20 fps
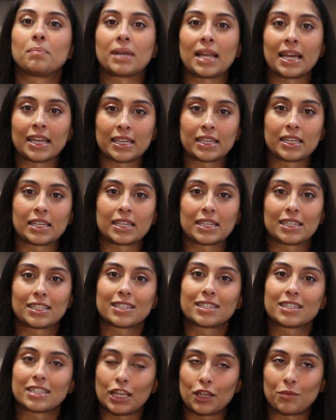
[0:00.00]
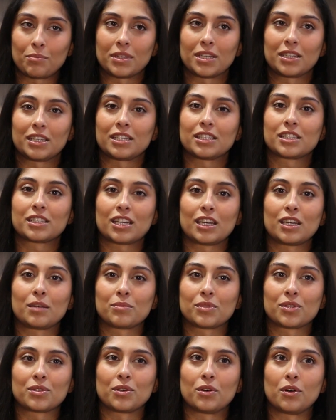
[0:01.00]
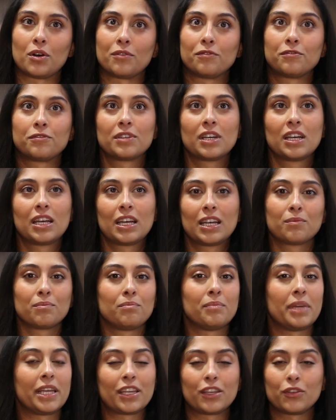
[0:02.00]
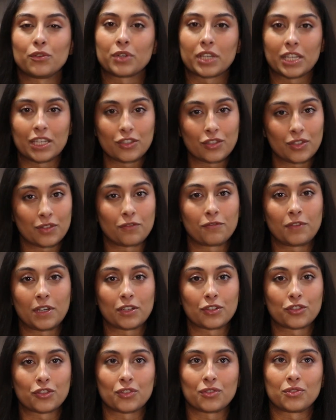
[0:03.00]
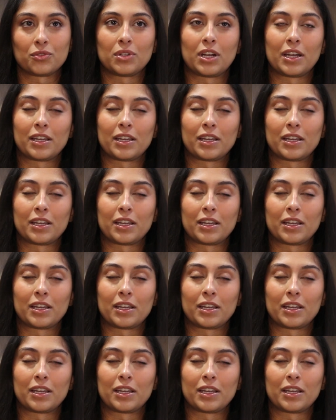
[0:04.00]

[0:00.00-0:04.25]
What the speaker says: blanket statement in terms of making your kitchen functional.